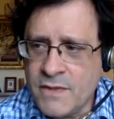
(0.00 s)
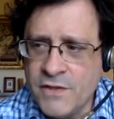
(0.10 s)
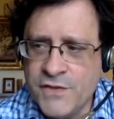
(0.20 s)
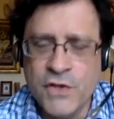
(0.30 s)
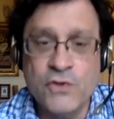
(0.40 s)

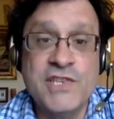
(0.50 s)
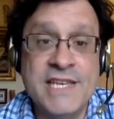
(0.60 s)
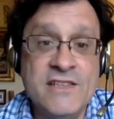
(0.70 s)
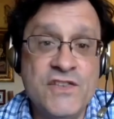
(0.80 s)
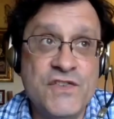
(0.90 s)
so
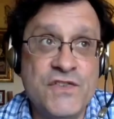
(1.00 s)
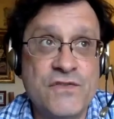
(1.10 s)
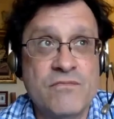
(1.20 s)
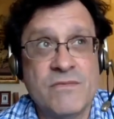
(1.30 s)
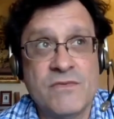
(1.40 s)

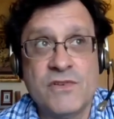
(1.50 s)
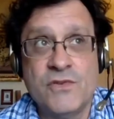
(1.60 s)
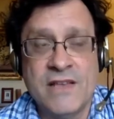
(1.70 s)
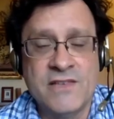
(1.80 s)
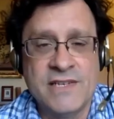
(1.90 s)
since
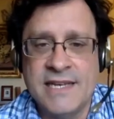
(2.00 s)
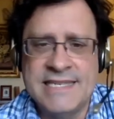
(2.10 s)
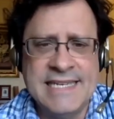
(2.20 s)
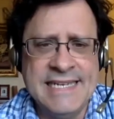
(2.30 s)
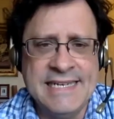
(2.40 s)

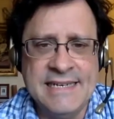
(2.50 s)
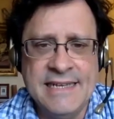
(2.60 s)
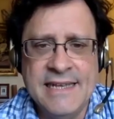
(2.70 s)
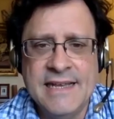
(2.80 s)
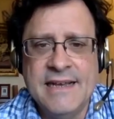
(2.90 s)
2019,
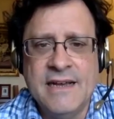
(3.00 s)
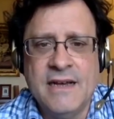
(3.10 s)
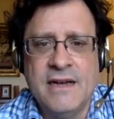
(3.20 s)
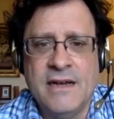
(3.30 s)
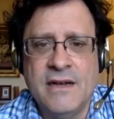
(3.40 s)

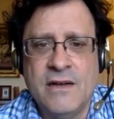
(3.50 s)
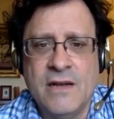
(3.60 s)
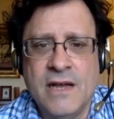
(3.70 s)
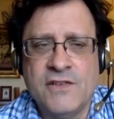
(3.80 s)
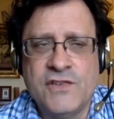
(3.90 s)
uh,
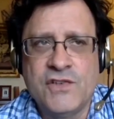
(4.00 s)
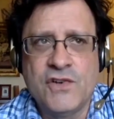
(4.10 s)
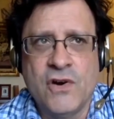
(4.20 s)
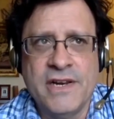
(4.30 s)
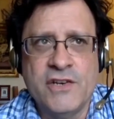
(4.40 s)
I
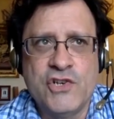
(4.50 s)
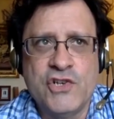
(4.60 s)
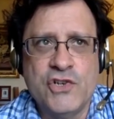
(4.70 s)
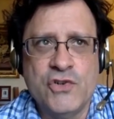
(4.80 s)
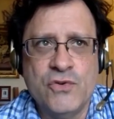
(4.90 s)
started
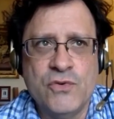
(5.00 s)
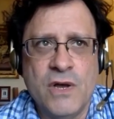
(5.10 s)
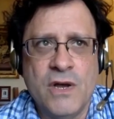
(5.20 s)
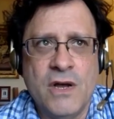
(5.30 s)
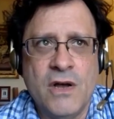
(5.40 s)
to
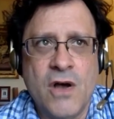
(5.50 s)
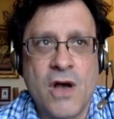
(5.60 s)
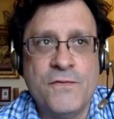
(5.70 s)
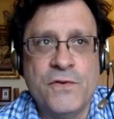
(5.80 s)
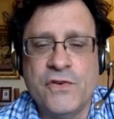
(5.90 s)
uh,
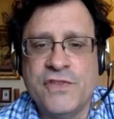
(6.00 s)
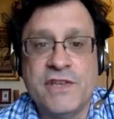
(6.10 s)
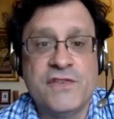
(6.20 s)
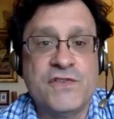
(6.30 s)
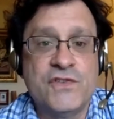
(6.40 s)
offer
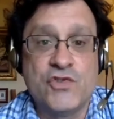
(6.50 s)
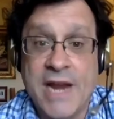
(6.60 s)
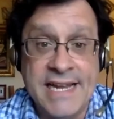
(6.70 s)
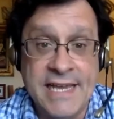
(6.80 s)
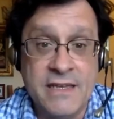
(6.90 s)
this
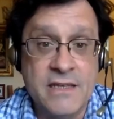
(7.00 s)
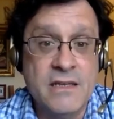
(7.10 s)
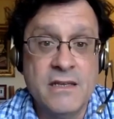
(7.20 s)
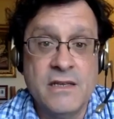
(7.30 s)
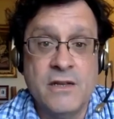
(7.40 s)
training,
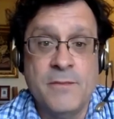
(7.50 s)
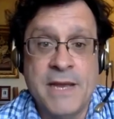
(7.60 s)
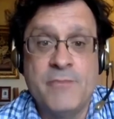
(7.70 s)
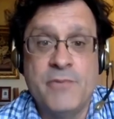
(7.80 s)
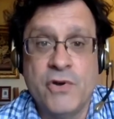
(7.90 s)
you know,
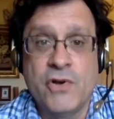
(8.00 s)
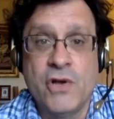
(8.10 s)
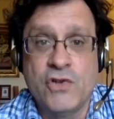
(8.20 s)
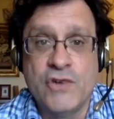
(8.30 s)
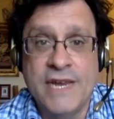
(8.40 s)
meta protocol
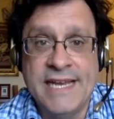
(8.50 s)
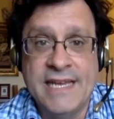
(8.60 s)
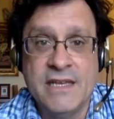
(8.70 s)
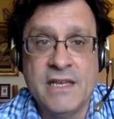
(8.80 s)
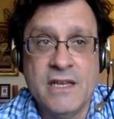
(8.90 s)
training
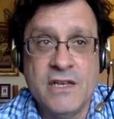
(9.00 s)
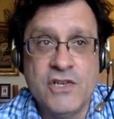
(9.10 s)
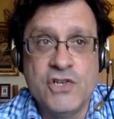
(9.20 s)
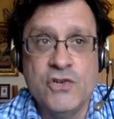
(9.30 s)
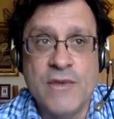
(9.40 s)

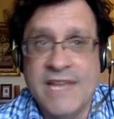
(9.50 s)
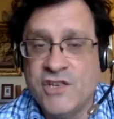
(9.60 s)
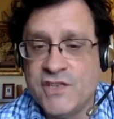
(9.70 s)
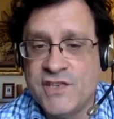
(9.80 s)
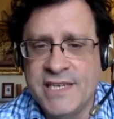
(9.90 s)
to
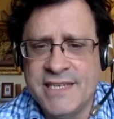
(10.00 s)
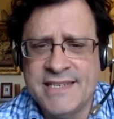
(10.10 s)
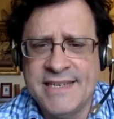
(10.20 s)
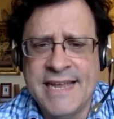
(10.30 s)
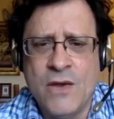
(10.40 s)
agencies.
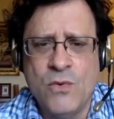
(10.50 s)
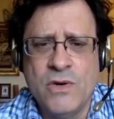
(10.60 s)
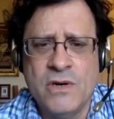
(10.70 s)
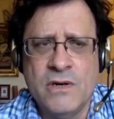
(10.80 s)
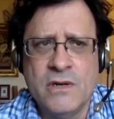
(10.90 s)
And now
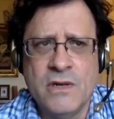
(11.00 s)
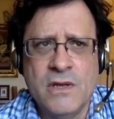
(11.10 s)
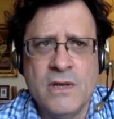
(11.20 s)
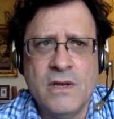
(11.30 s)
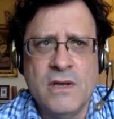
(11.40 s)
we're,
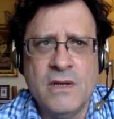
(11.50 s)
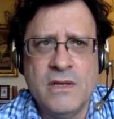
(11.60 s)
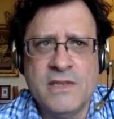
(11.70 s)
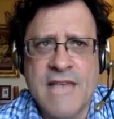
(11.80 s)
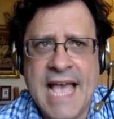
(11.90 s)
uh,
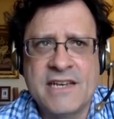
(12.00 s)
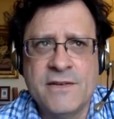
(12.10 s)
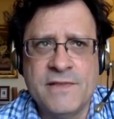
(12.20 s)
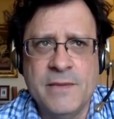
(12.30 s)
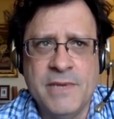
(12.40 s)
it's
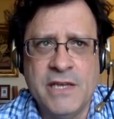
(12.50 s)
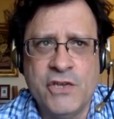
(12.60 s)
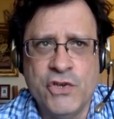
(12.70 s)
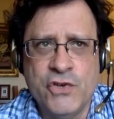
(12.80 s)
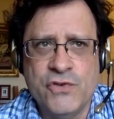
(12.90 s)
actively being
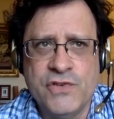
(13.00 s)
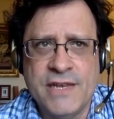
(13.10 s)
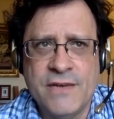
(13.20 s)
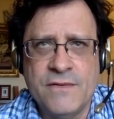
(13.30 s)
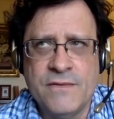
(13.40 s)
used
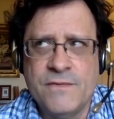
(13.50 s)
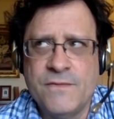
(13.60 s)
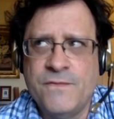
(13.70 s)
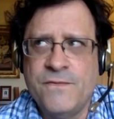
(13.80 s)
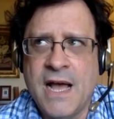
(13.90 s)
at
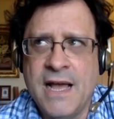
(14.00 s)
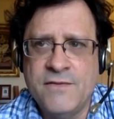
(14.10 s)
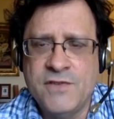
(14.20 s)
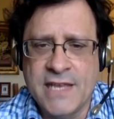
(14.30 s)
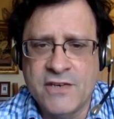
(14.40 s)
five
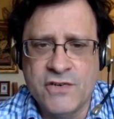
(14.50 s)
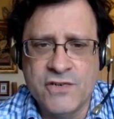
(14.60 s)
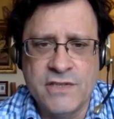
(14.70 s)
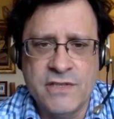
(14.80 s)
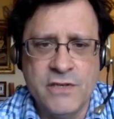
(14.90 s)

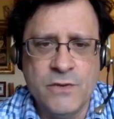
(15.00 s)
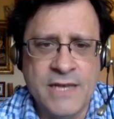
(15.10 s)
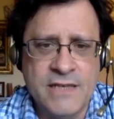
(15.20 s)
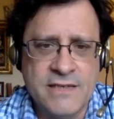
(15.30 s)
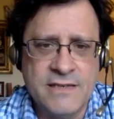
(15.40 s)
centers in the
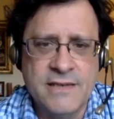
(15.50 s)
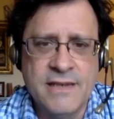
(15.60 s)
US.